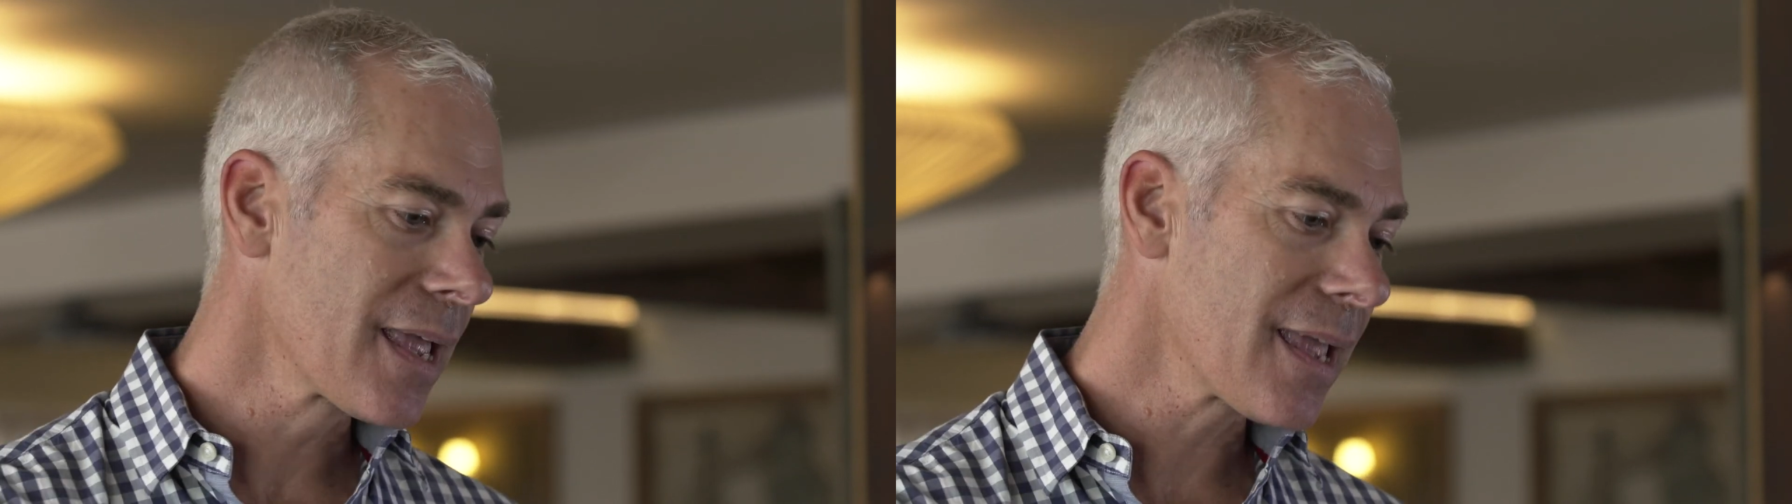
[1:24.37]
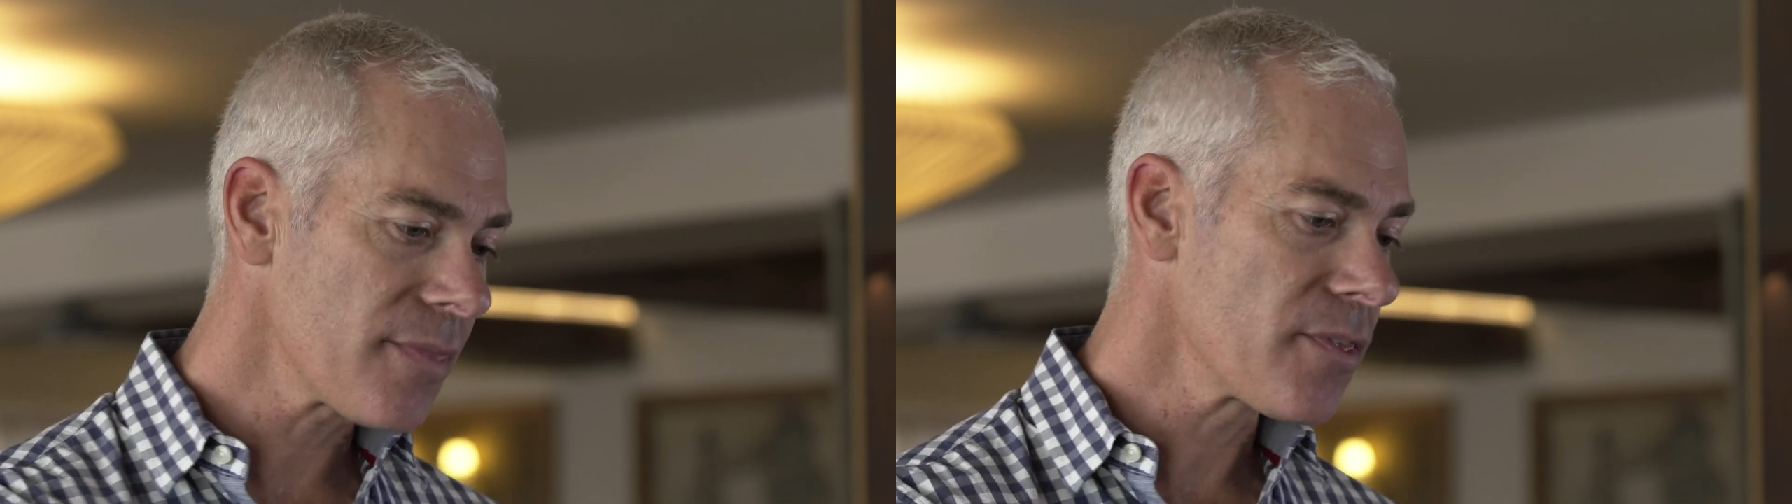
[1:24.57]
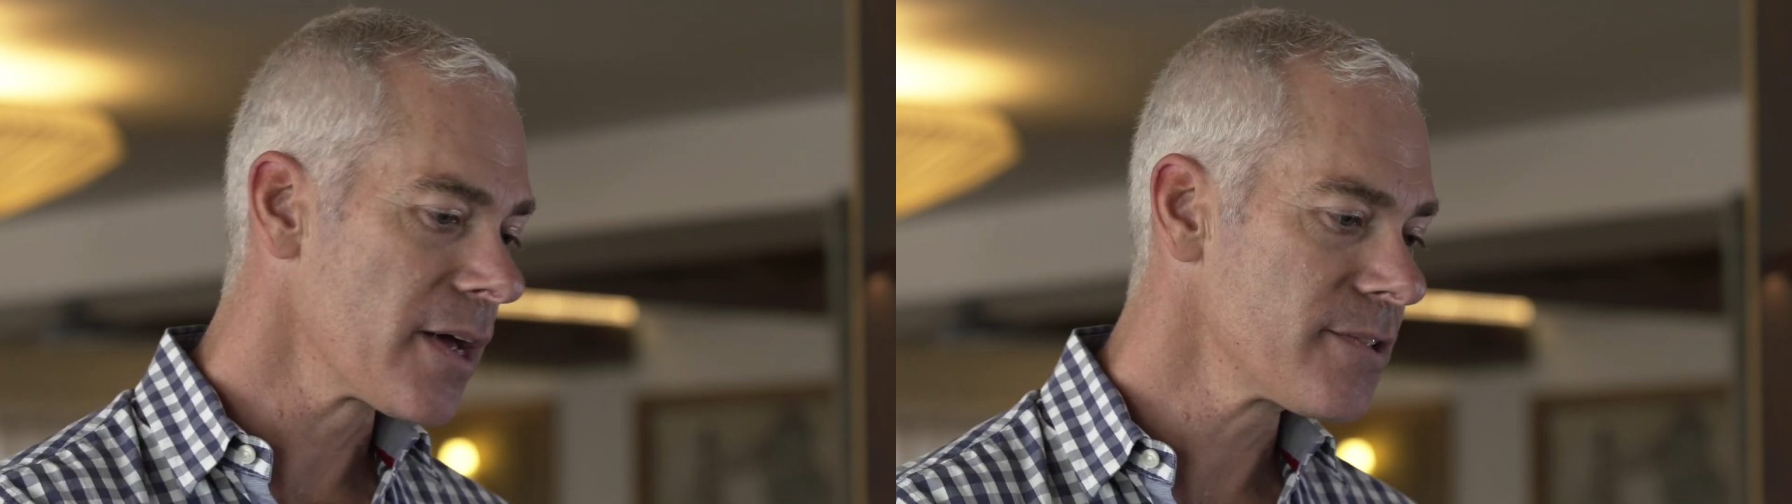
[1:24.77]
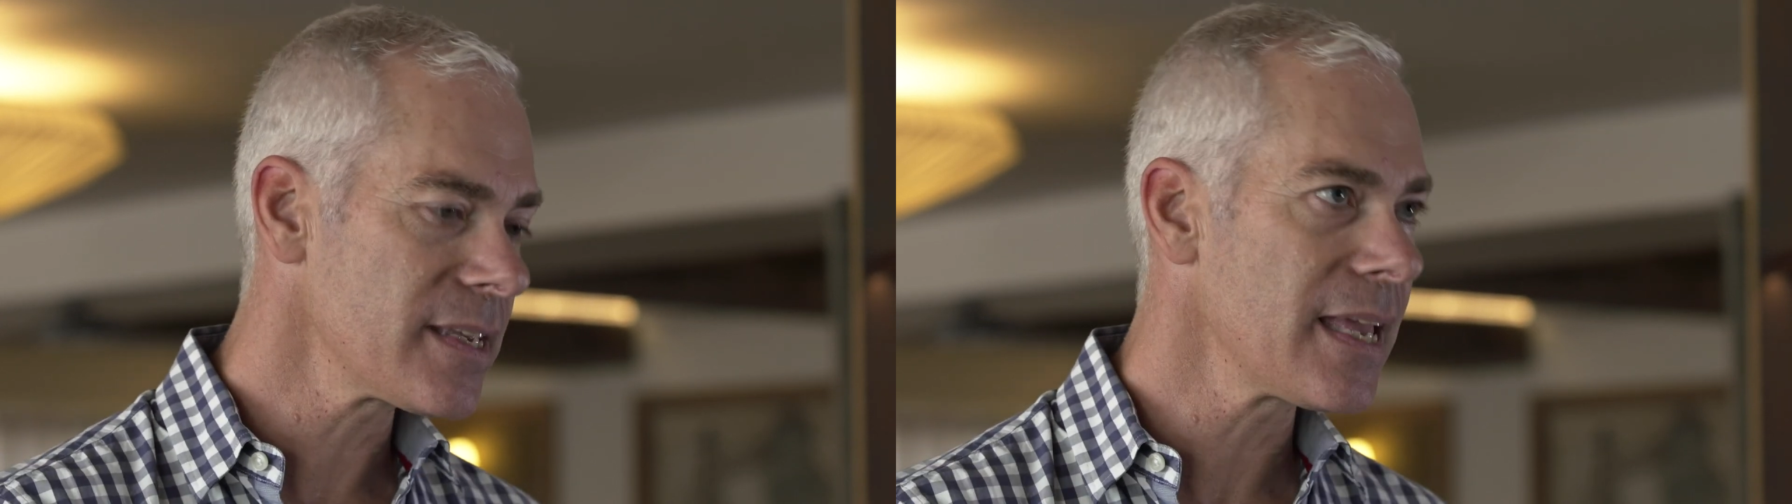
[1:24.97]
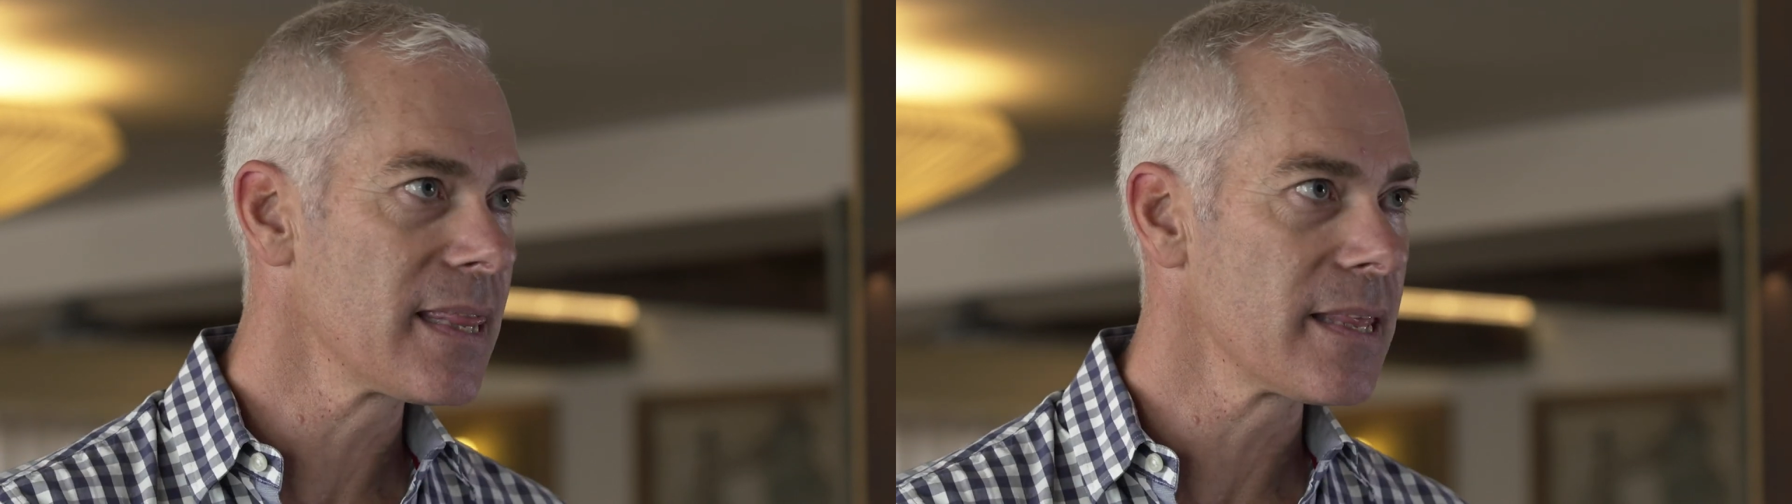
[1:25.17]
Get
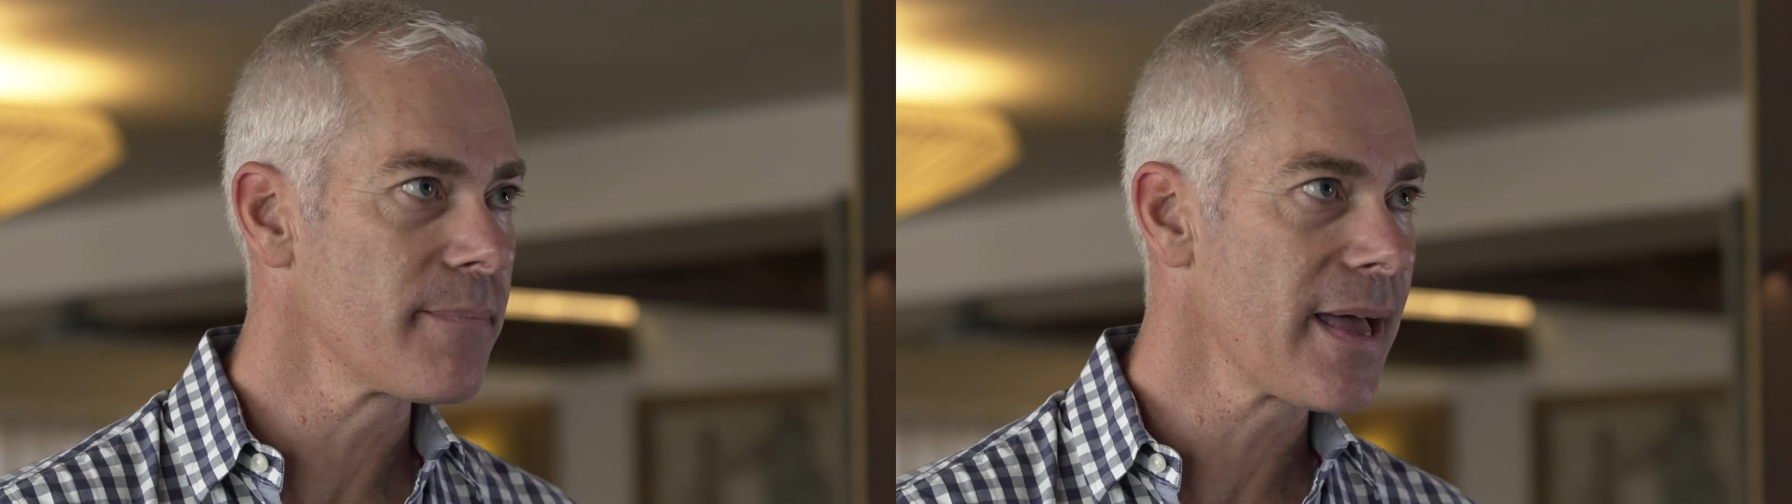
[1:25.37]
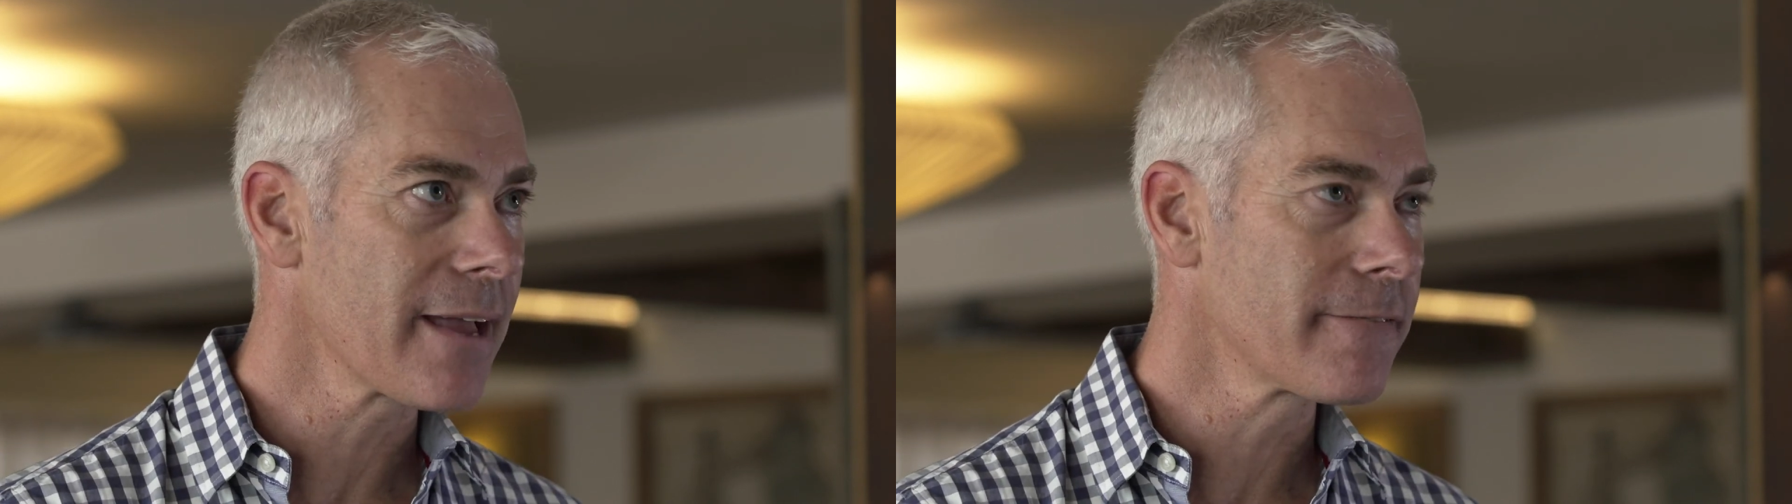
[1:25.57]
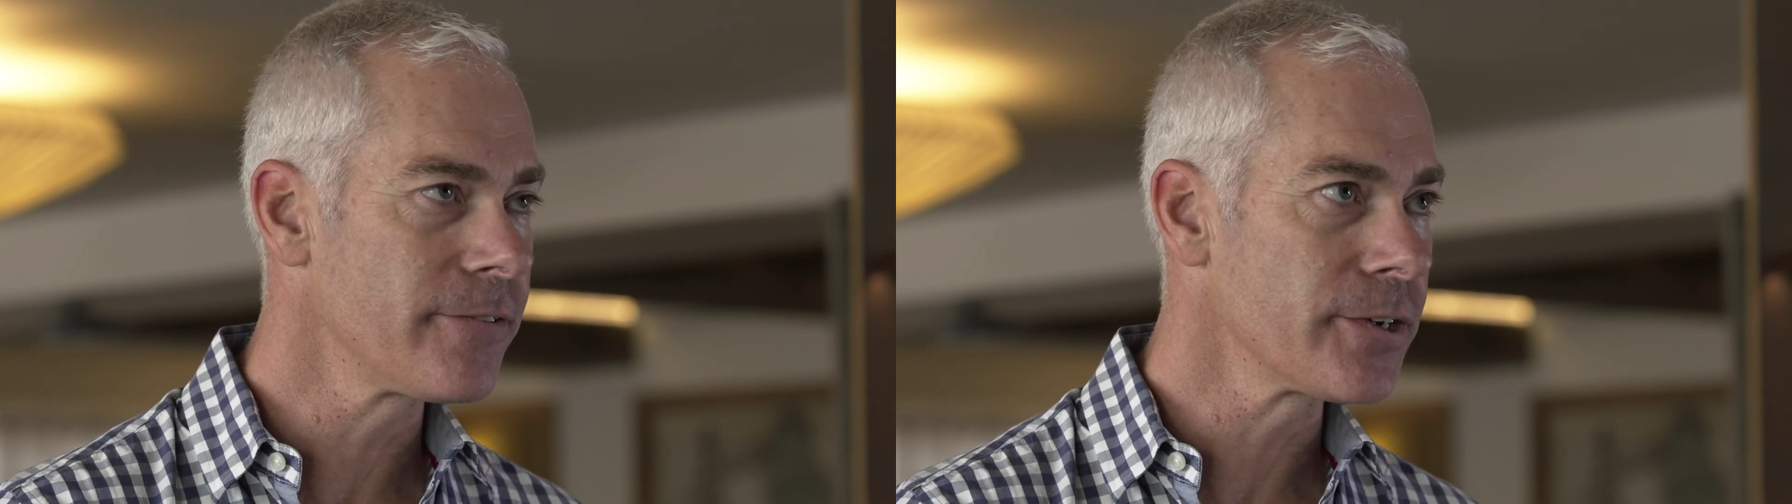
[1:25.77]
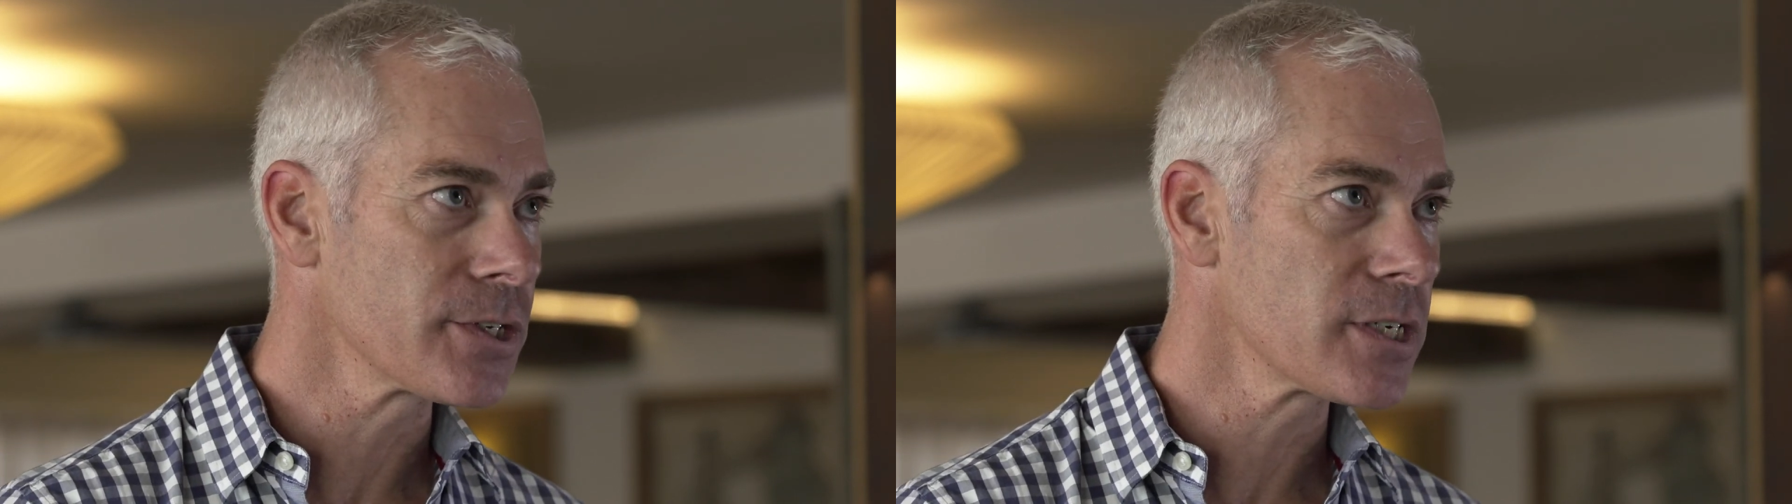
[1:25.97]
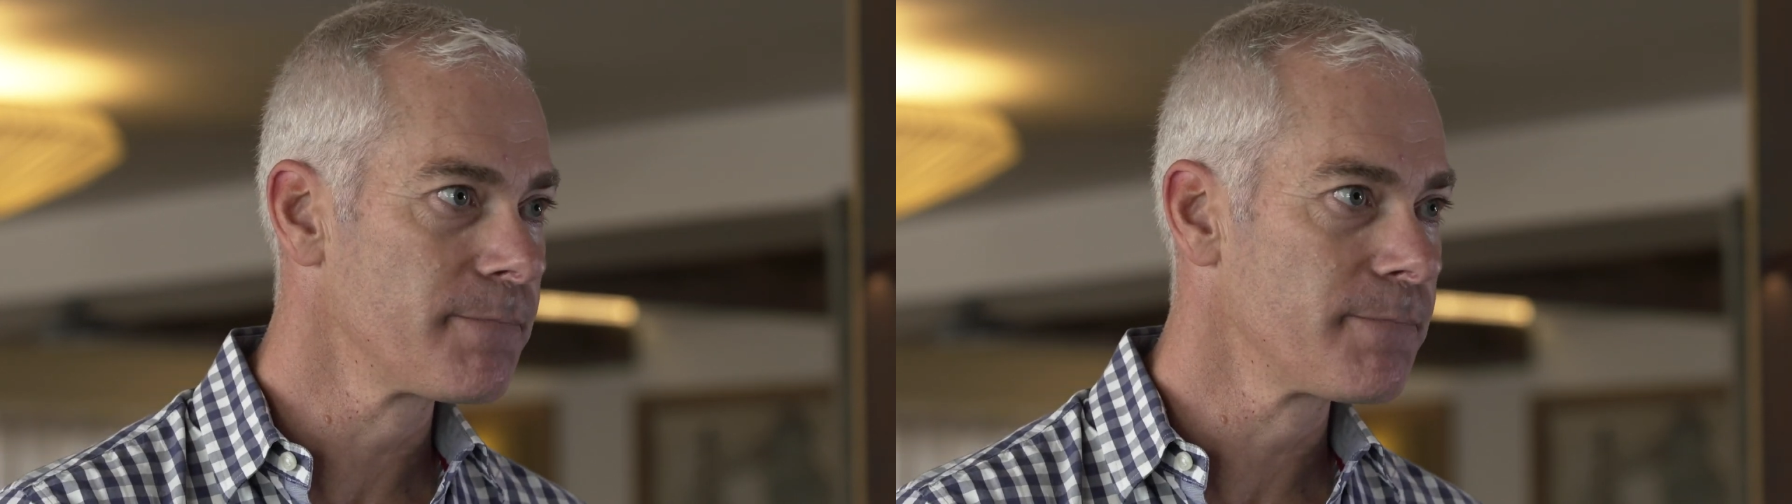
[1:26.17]
those in the bag first.